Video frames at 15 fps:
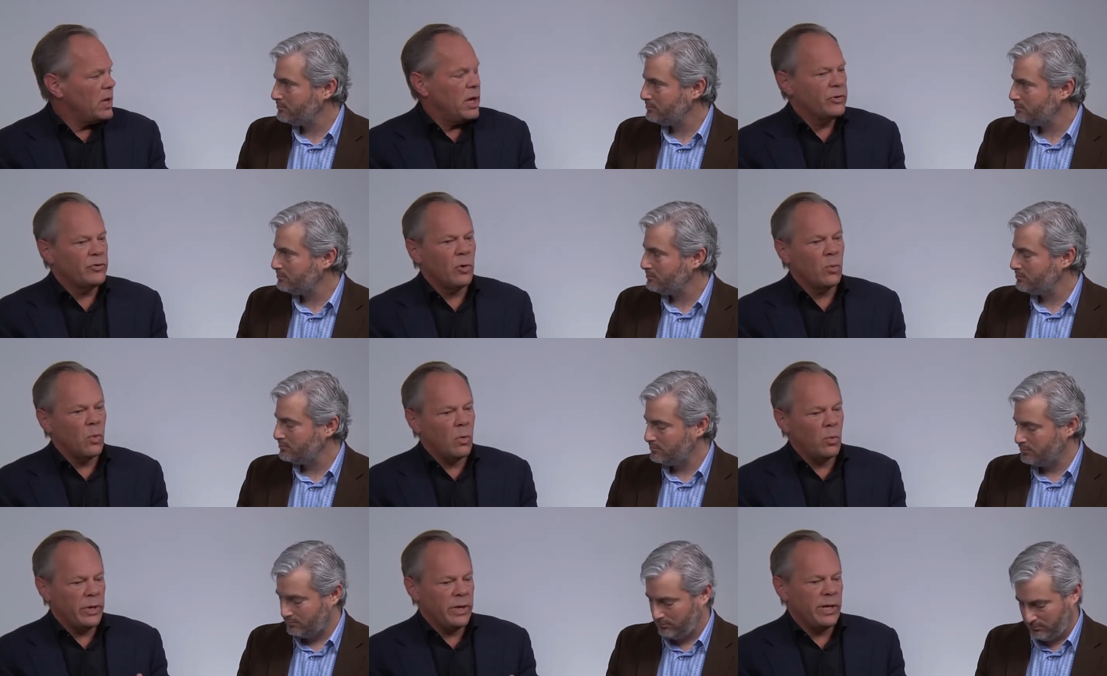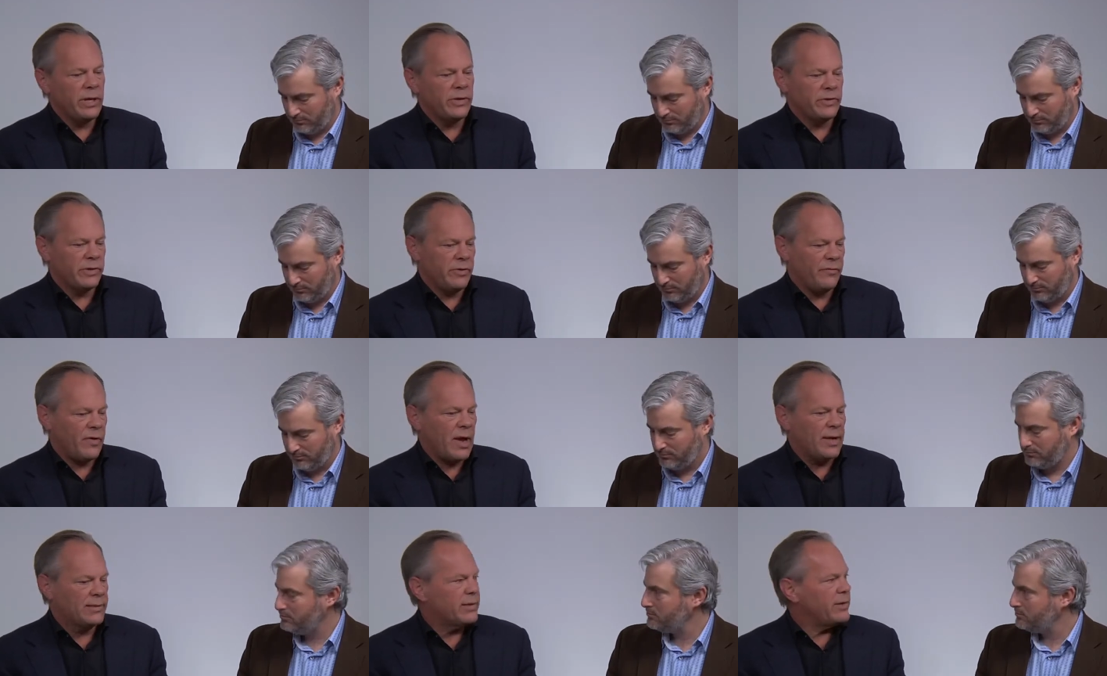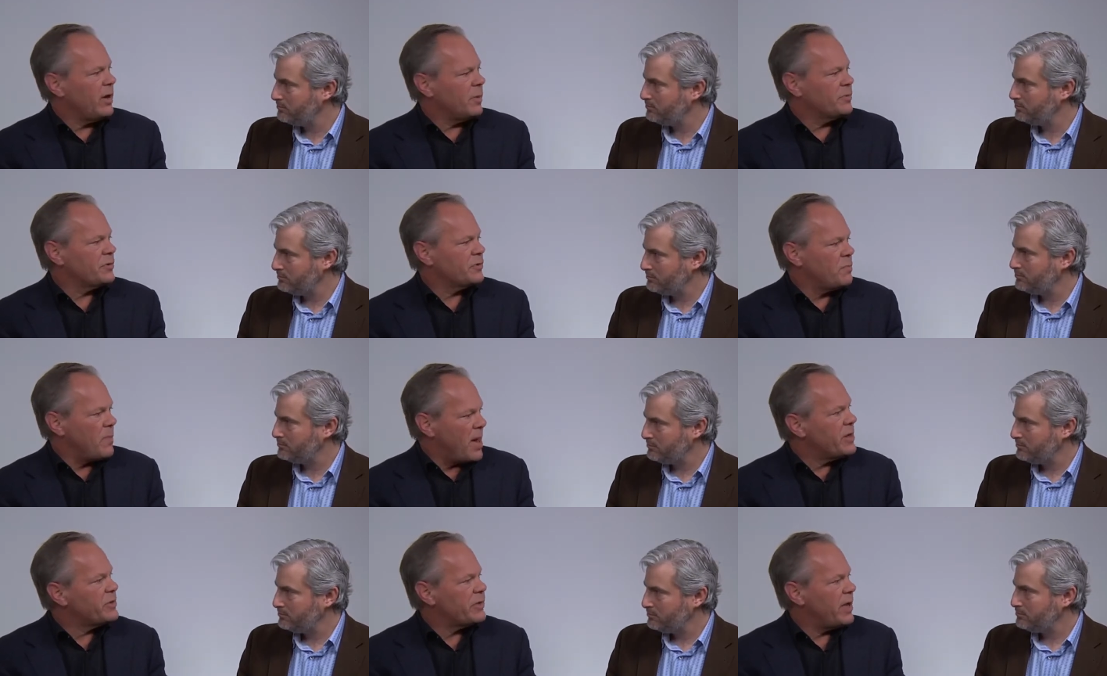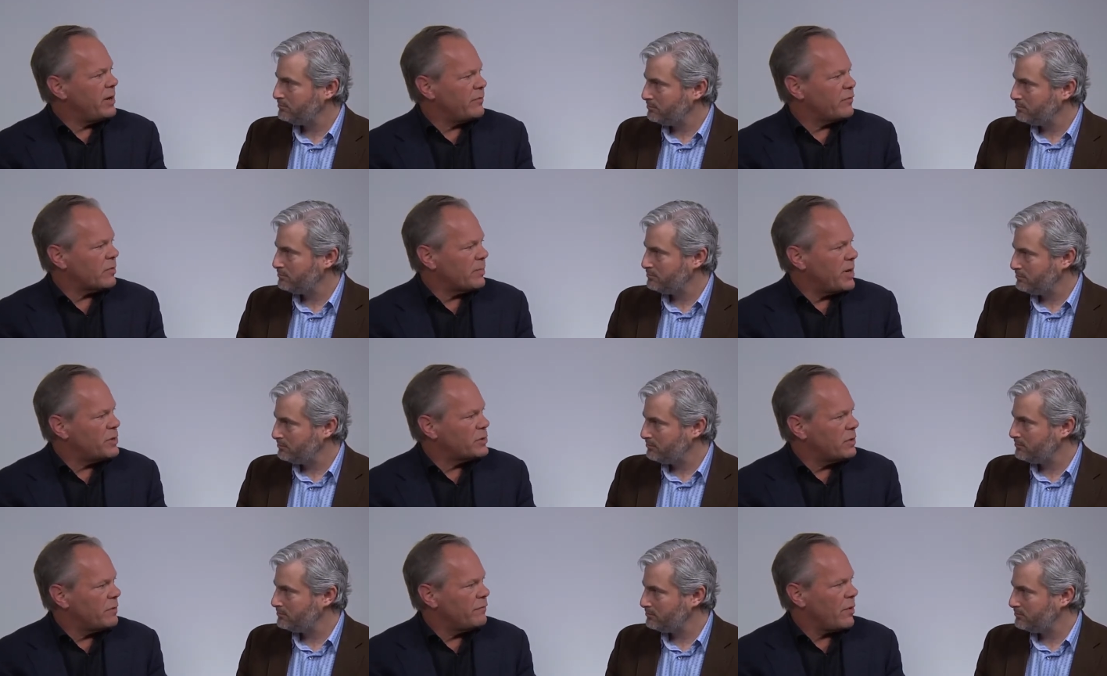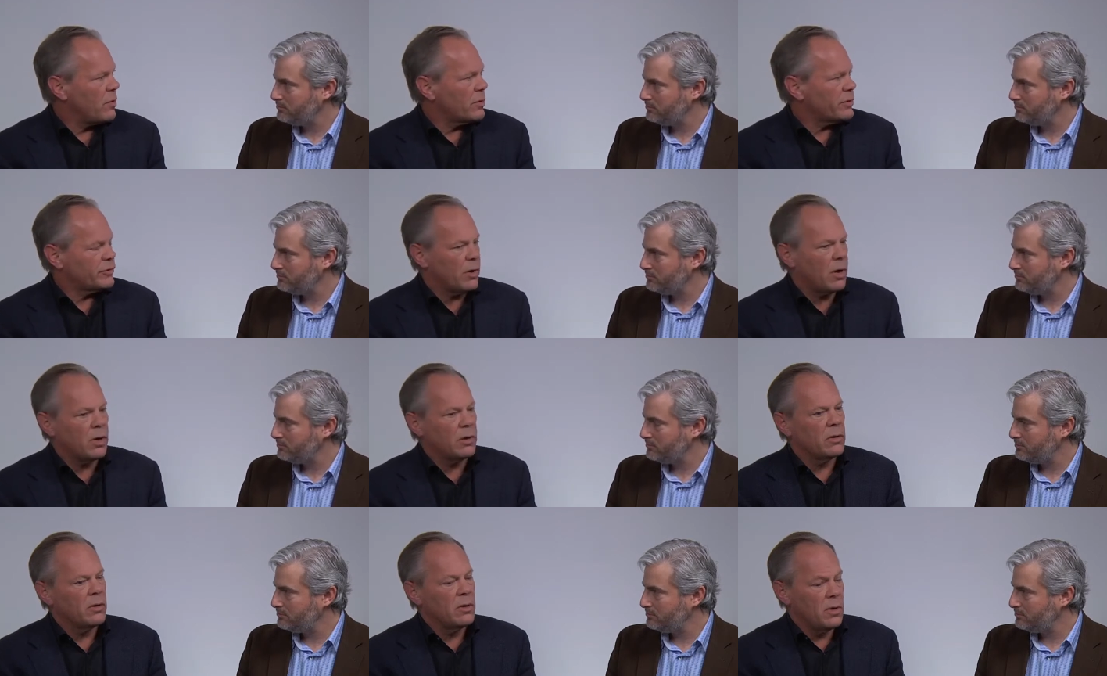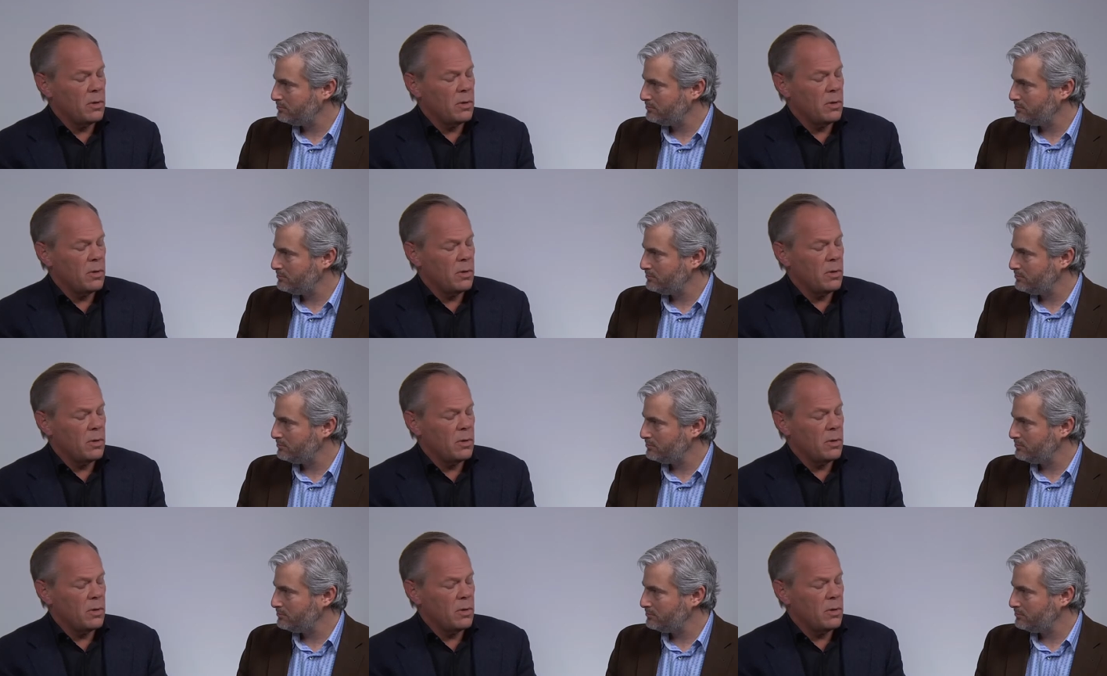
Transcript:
Speaker 1: And so what we need is a device that helps us manage that information and focus on